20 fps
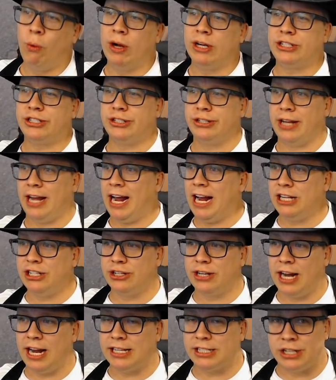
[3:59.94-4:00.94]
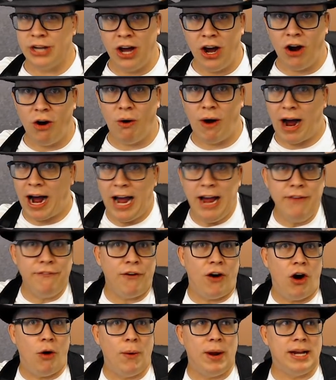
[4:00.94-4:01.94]
which, as you guys know,
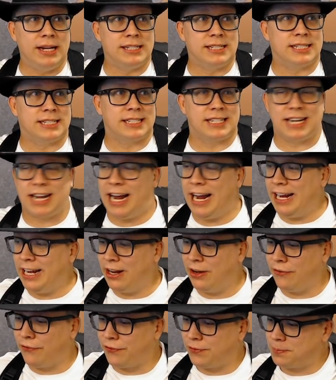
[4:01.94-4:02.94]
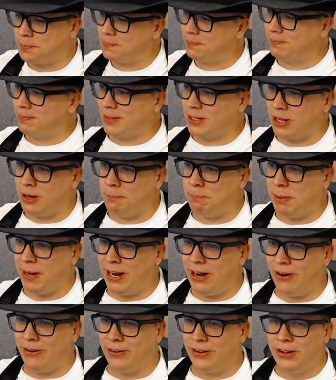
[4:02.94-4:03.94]
I've always kind of
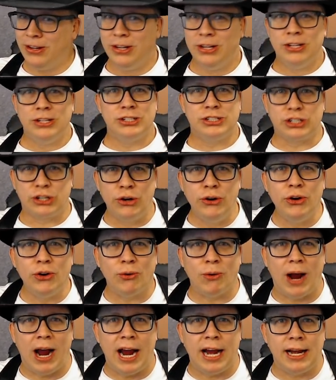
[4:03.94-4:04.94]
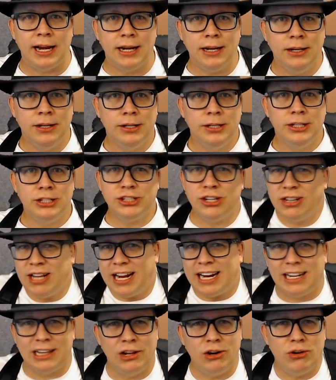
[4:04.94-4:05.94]
compared scooter riding to
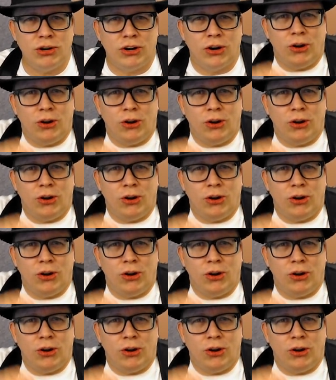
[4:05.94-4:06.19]
like a little